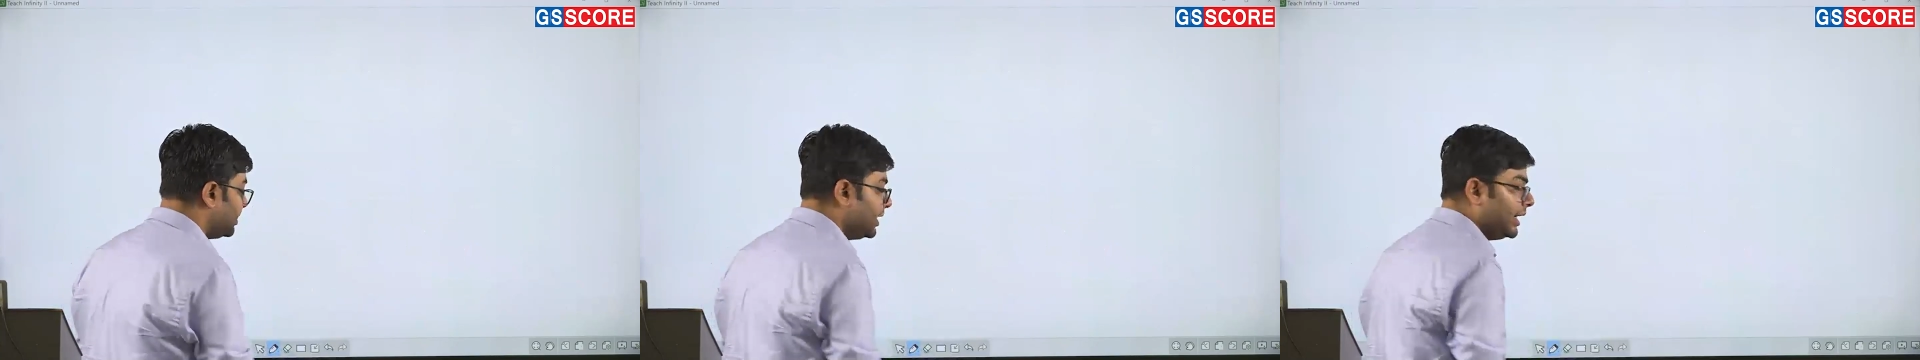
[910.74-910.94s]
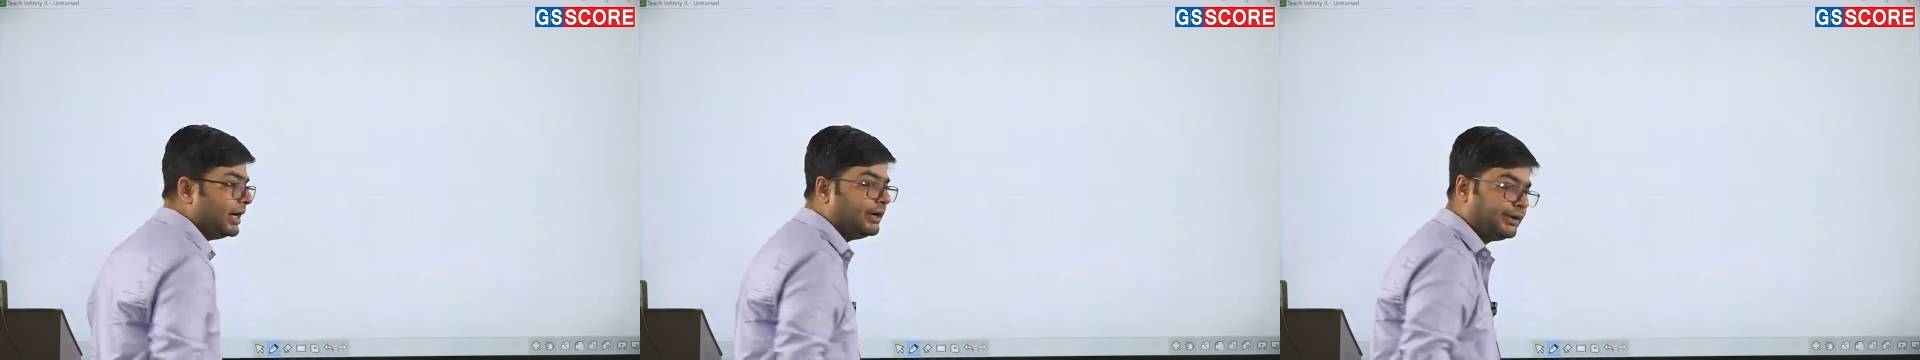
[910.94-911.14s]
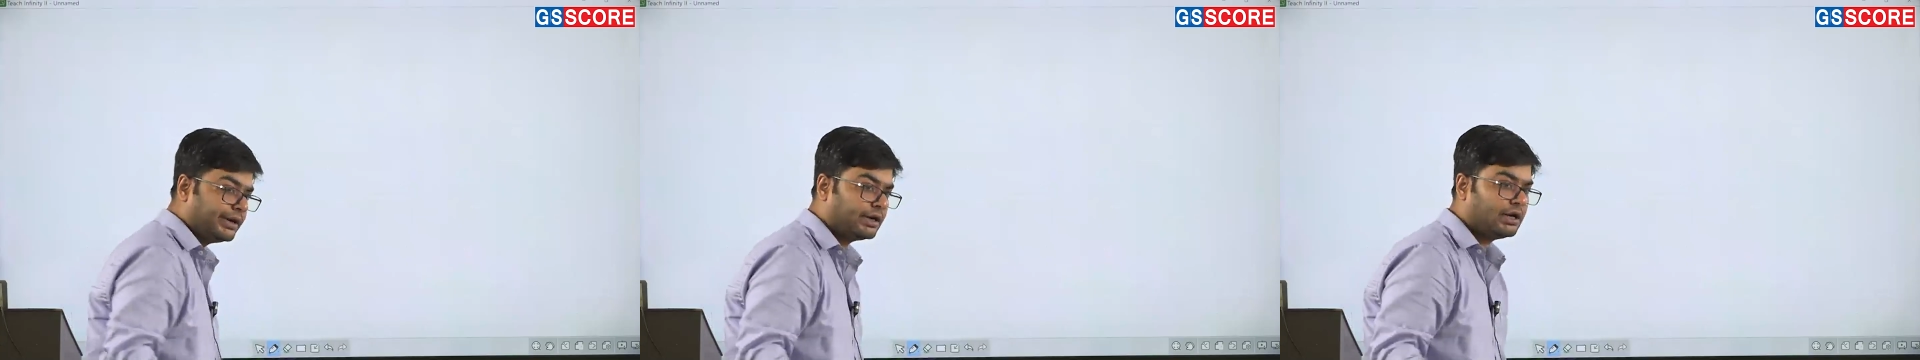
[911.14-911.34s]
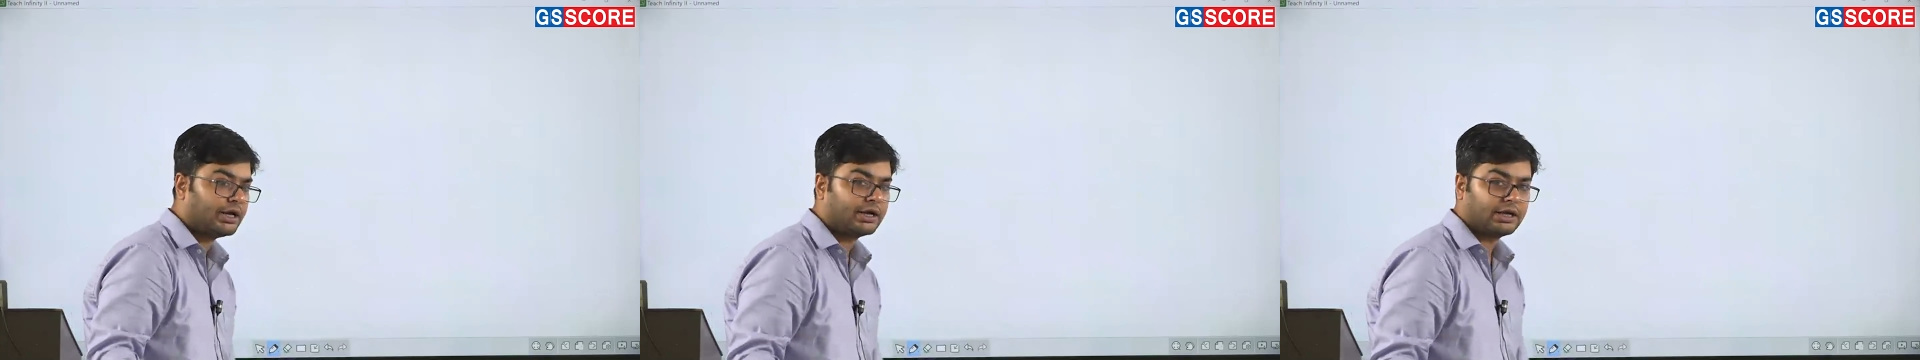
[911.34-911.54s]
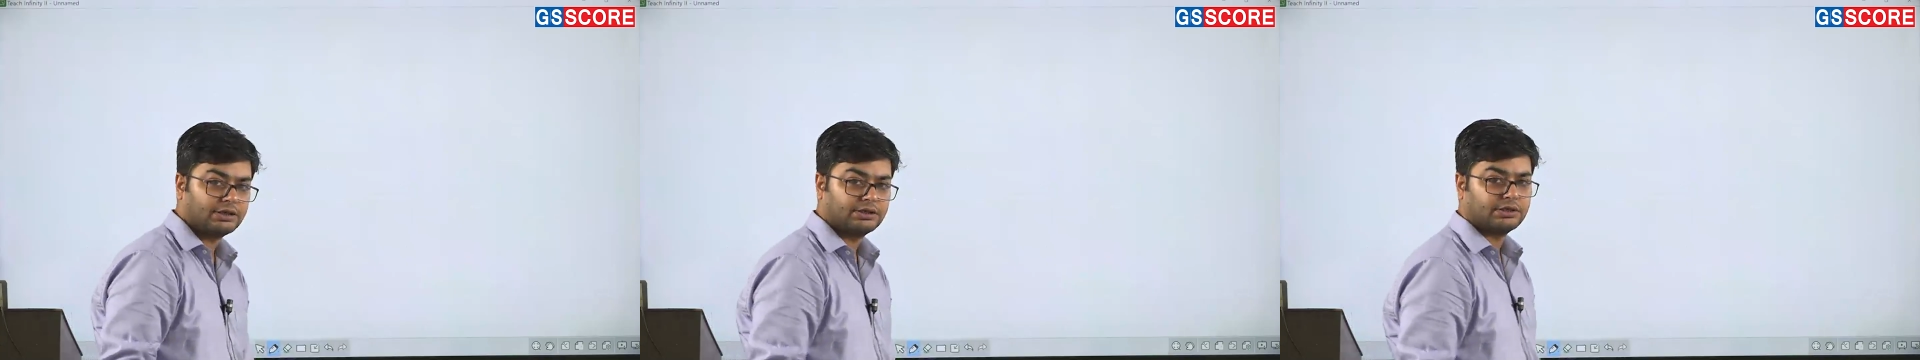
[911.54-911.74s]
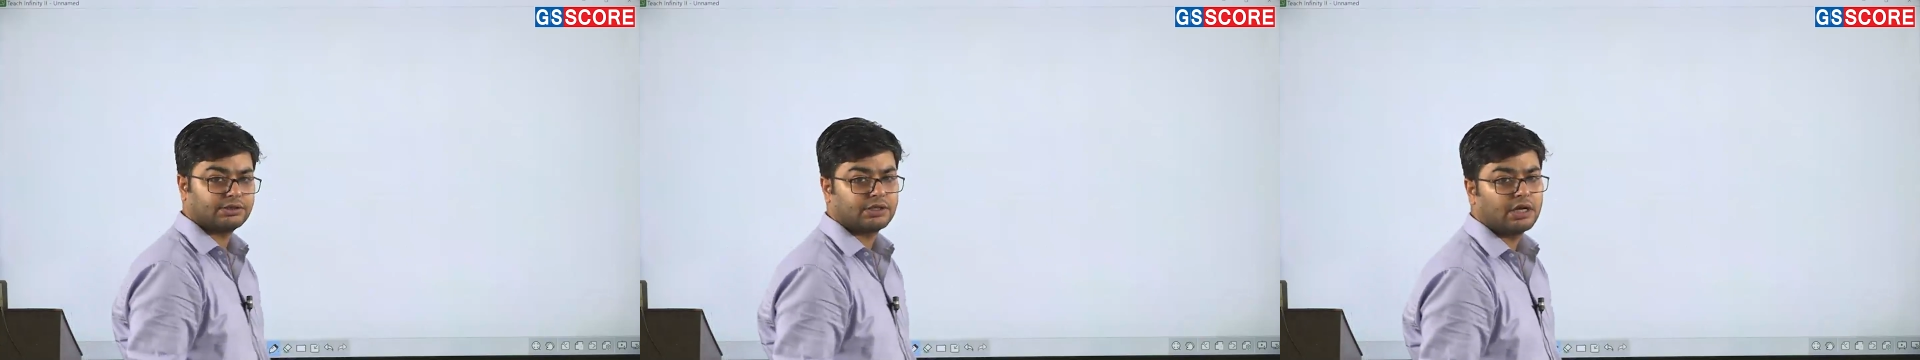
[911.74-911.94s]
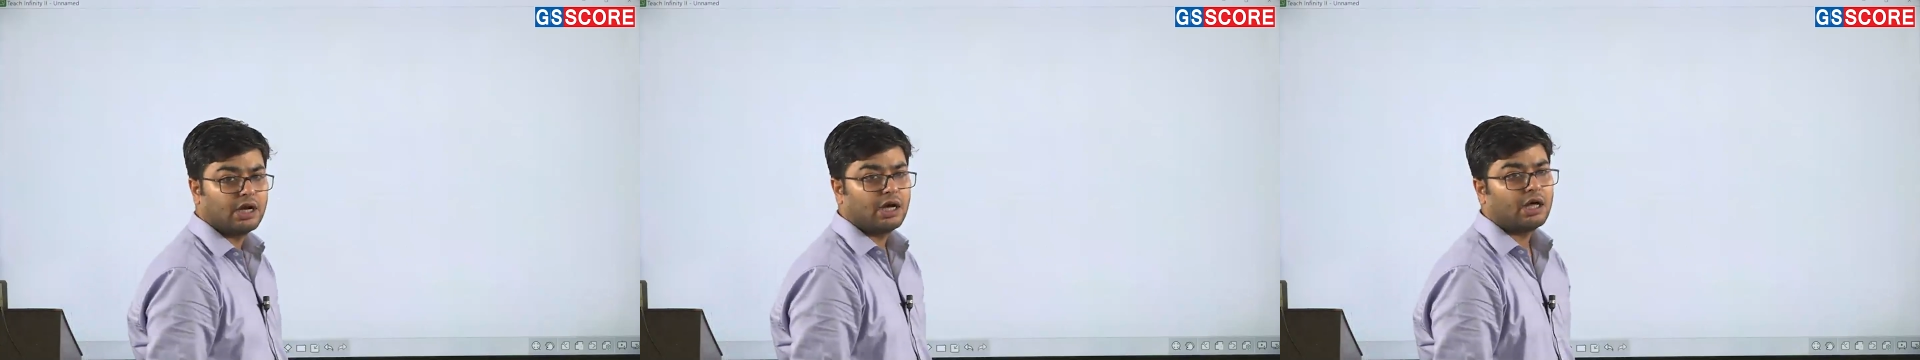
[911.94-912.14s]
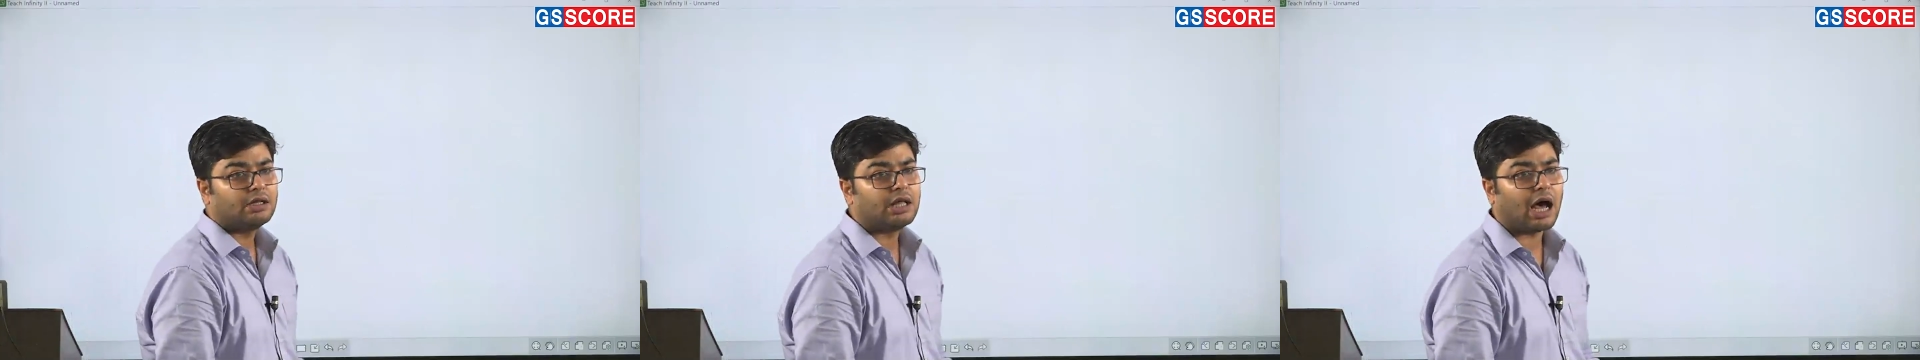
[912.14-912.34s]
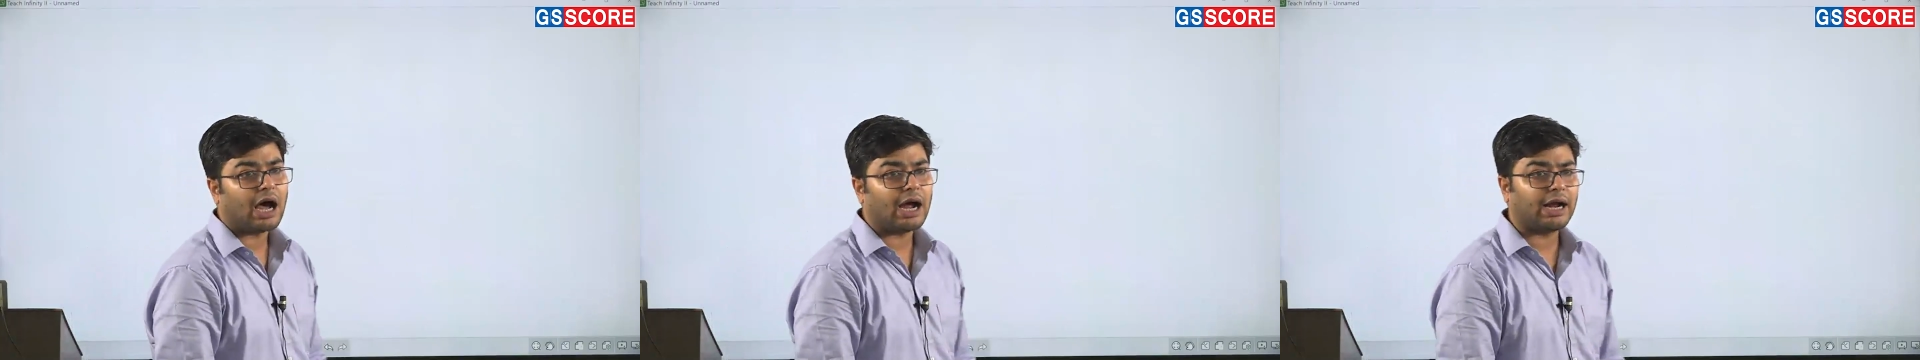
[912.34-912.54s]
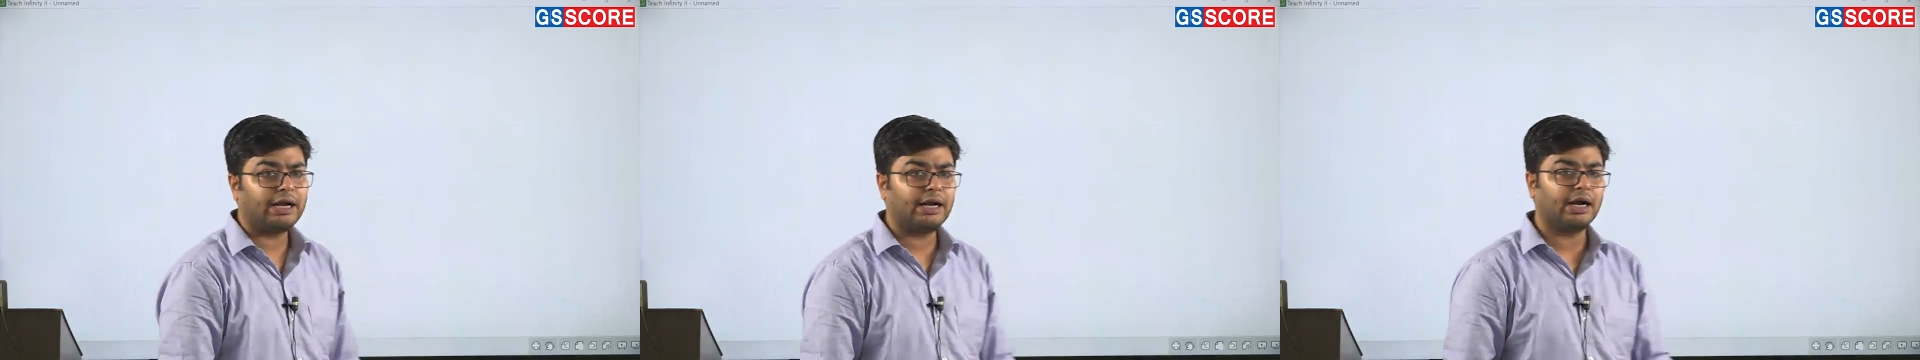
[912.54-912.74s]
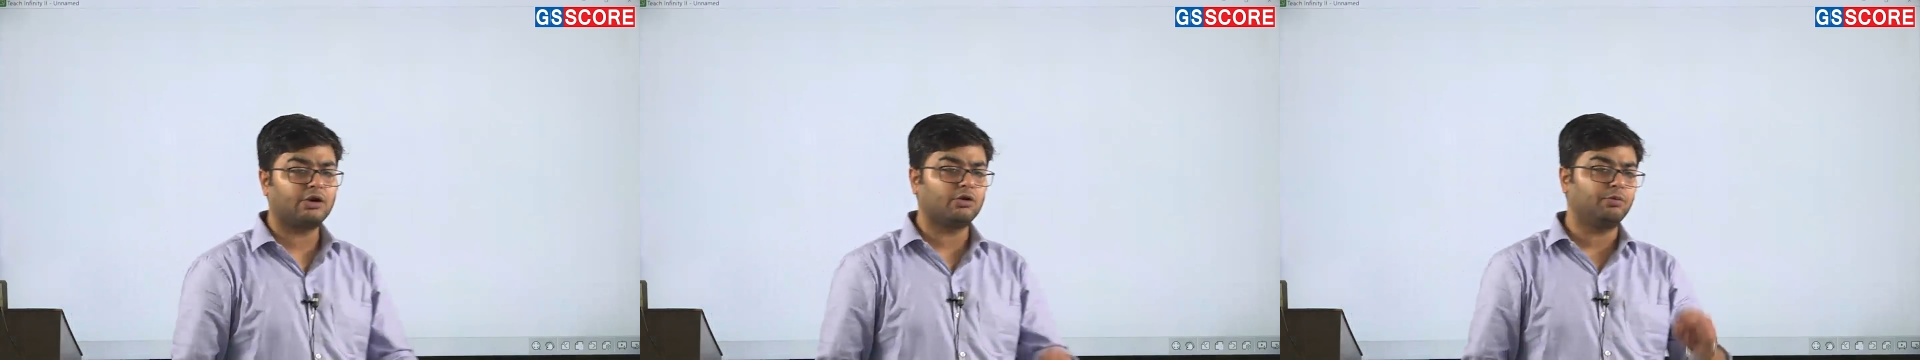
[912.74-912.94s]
the interlinkages. The idea to